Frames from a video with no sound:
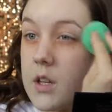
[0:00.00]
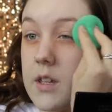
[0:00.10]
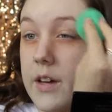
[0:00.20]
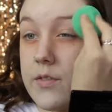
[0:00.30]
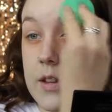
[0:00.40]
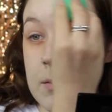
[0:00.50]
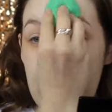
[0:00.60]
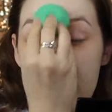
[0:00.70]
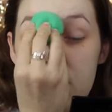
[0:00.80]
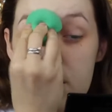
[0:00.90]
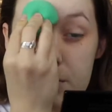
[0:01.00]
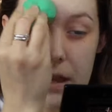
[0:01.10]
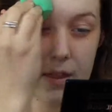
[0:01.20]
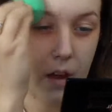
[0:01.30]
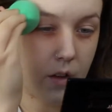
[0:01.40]
Definitely matches
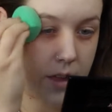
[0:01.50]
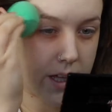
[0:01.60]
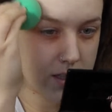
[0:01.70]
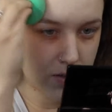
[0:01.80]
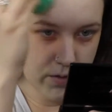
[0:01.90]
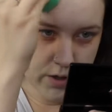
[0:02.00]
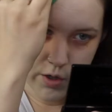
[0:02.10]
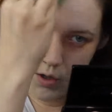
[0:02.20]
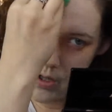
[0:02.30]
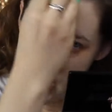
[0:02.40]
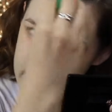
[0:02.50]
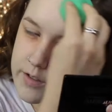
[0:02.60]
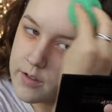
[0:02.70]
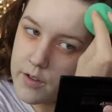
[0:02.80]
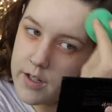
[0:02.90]
me though, that is for sure.
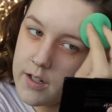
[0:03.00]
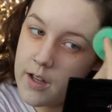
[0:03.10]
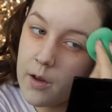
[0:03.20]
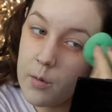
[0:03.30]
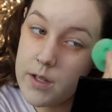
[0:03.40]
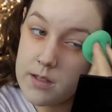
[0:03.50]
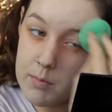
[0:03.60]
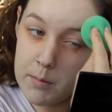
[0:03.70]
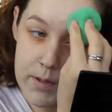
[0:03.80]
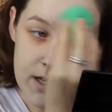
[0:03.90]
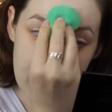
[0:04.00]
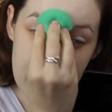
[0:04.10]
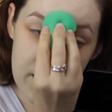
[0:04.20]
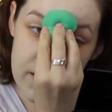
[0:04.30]
So I did not waste my money.